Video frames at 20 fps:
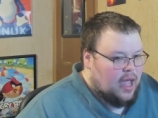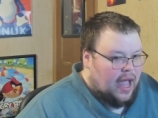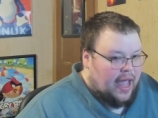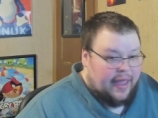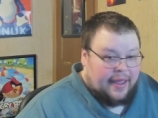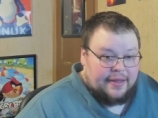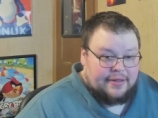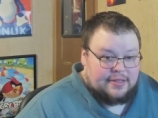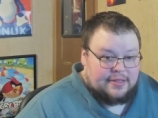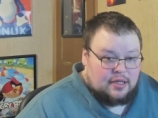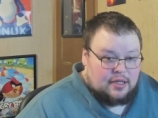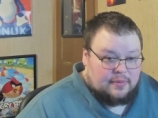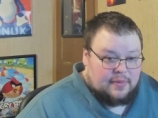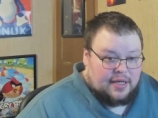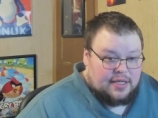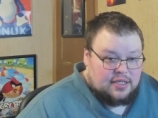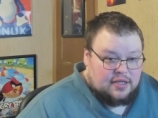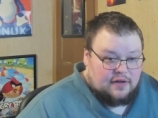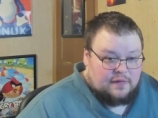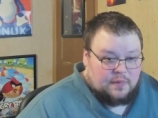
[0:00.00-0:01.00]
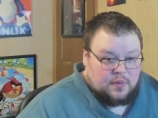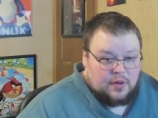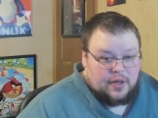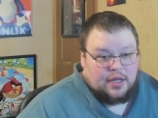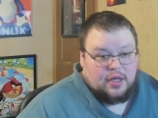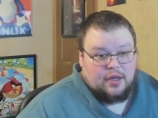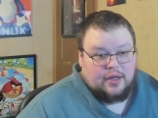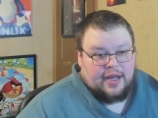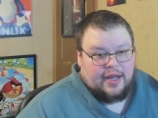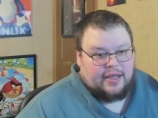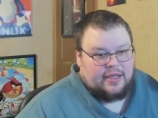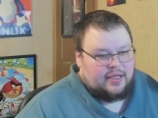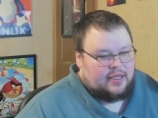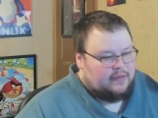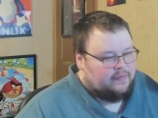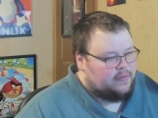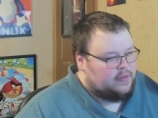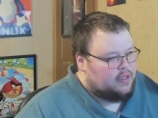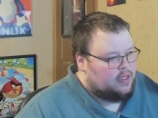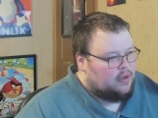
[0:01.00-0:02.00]
I consider myself pretty good at it,
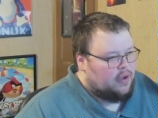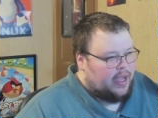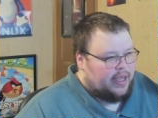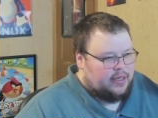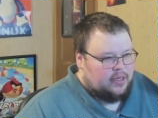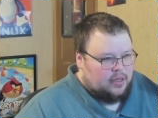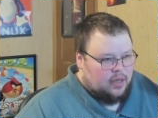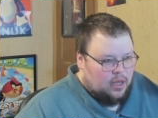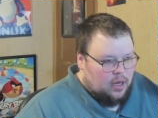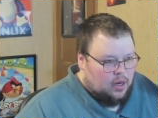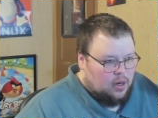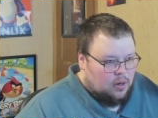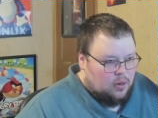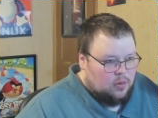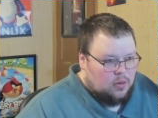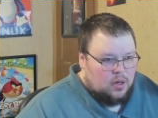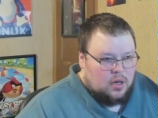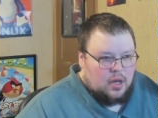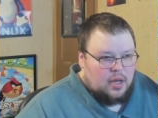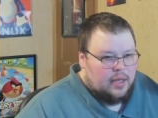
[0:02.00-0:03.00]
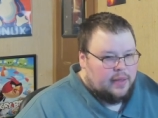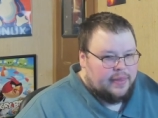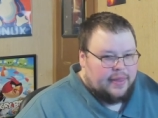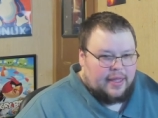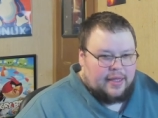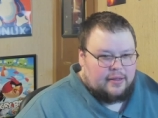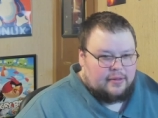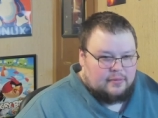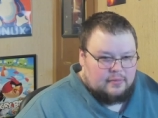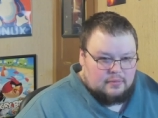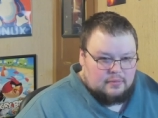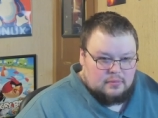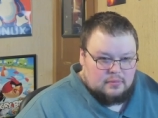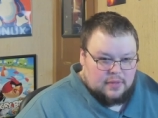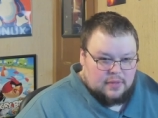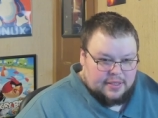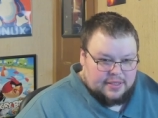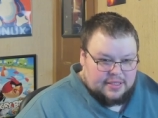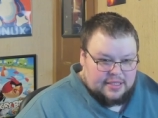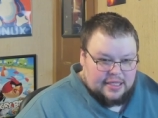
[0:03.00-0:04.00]
even though I know that
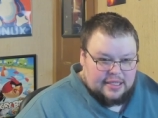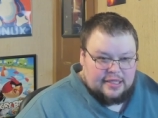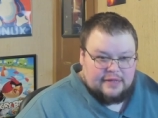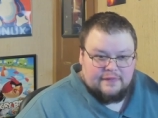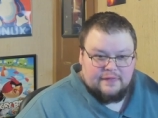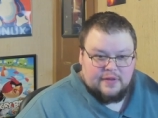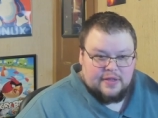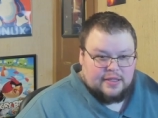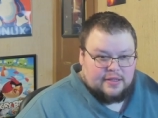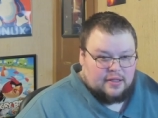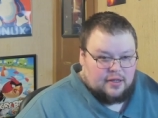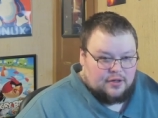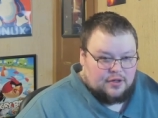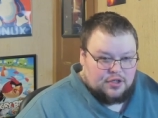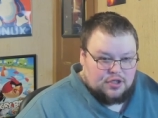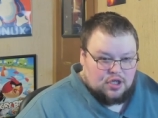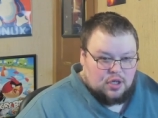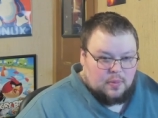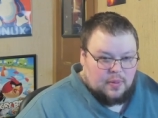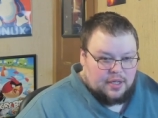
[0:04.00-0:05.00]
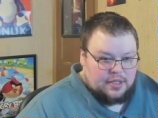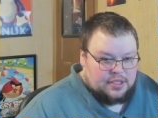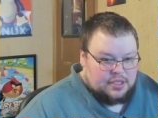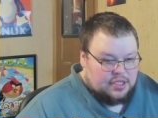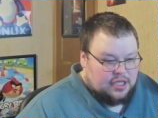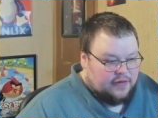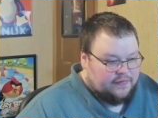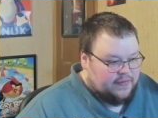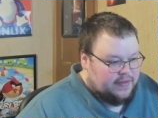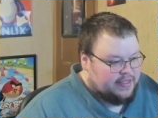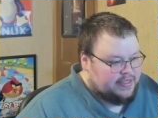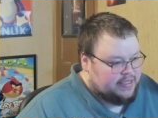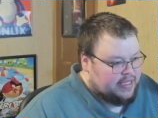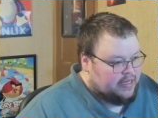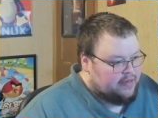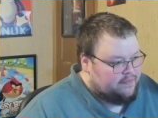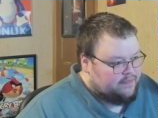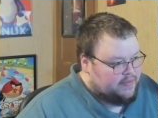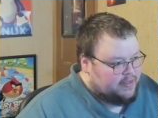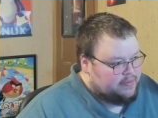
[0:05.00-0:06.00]
instinctively there's so much stuff
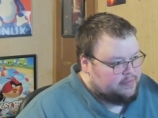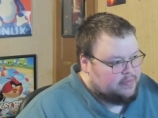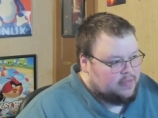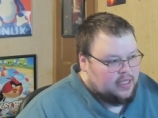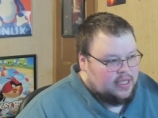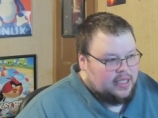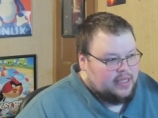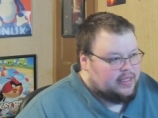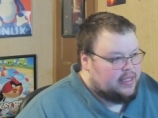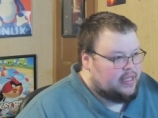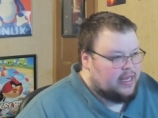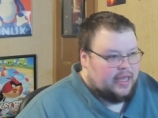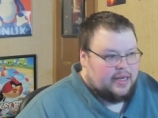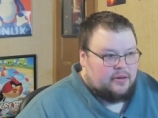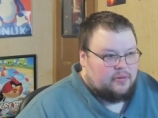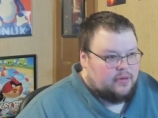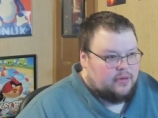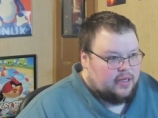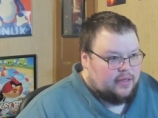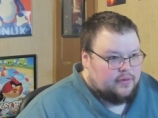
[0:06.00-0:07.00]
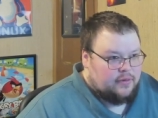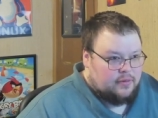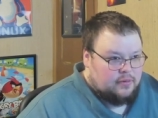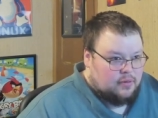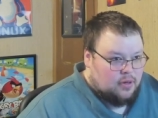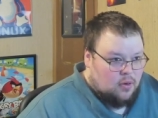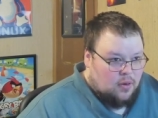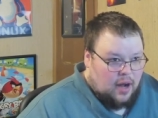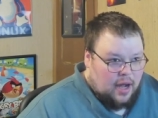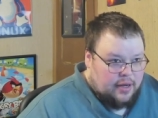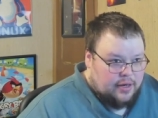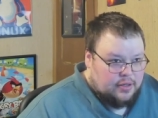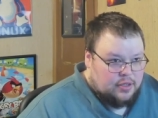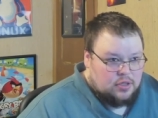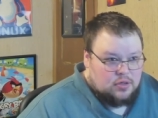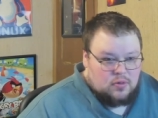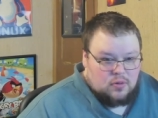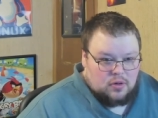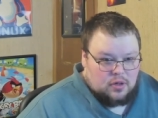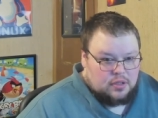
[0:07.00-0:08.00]
inside of Vim that I don't either know how to
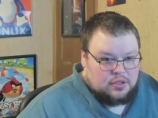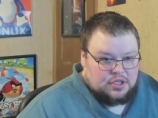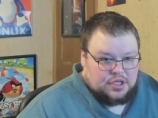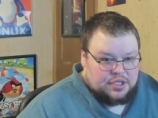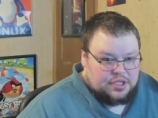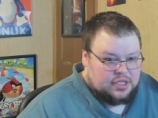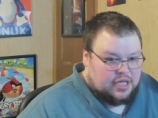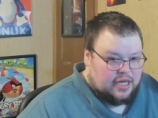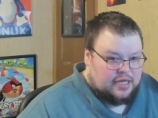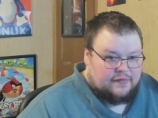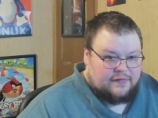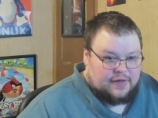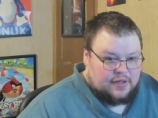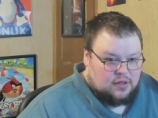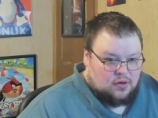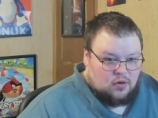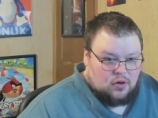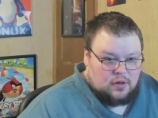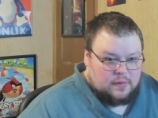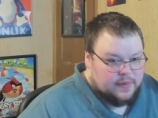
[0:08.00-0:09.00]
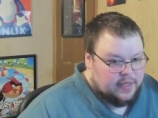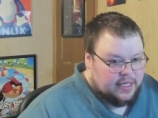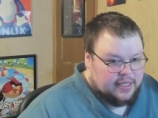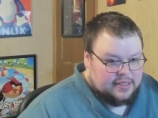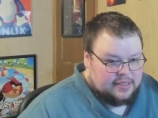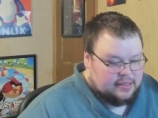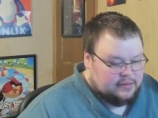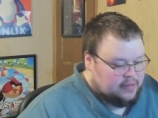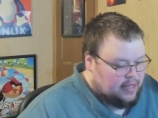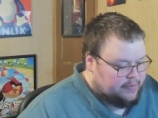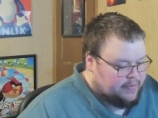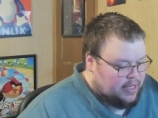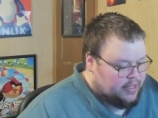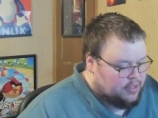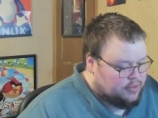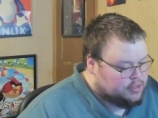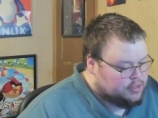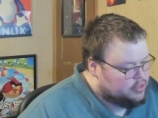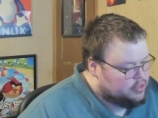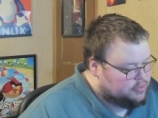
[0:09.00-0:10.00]
do or just kind of ignore because I'm
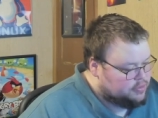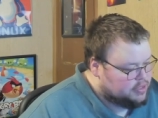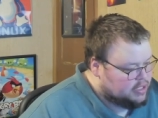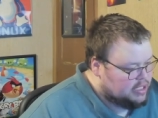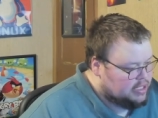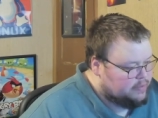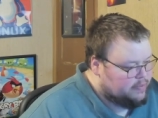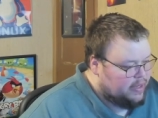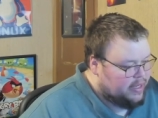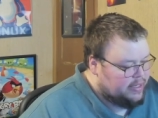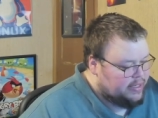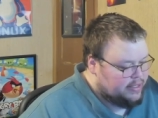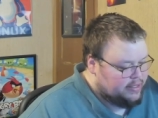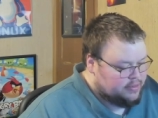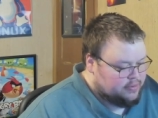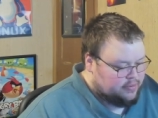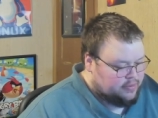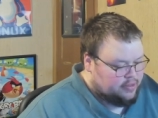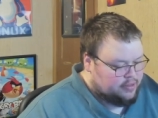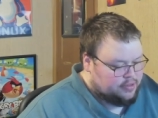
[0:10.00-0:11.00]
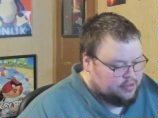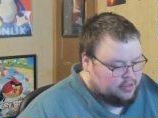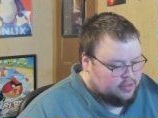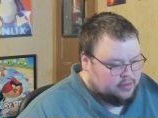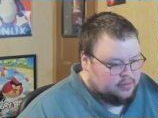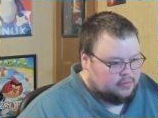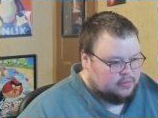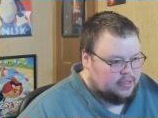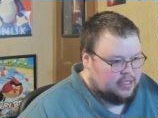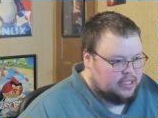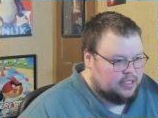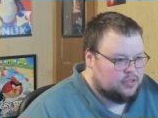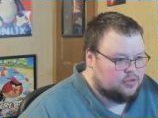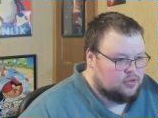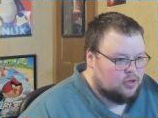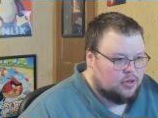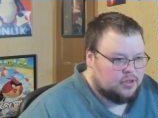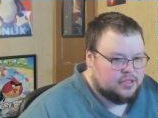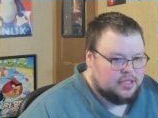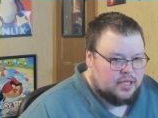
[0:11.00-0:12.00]
not used to those key bindings or the certain
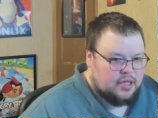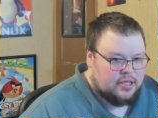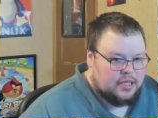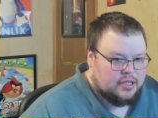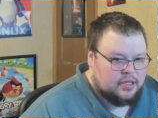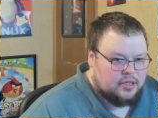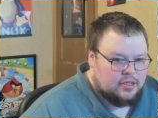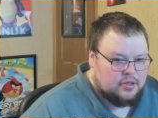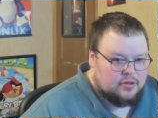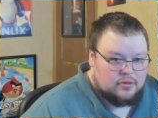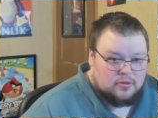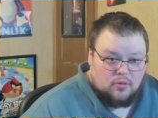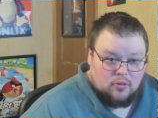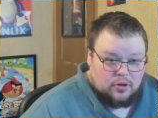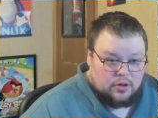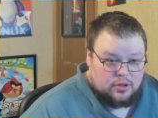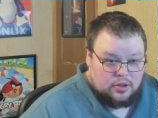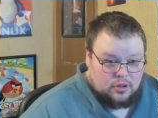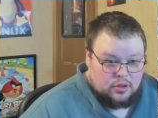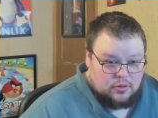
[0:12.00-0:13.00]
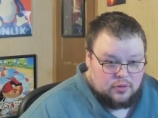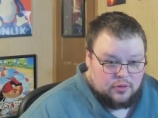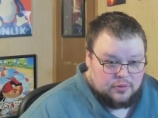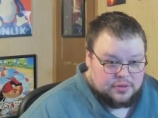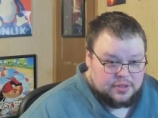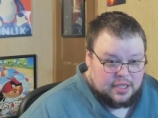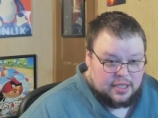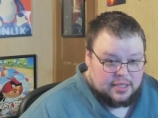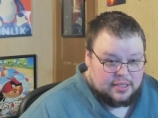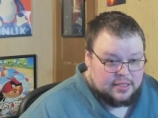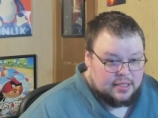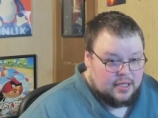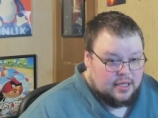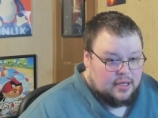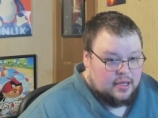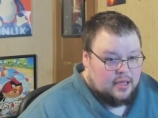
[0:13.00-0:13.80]
keystrokes that you need to do in order to do those things.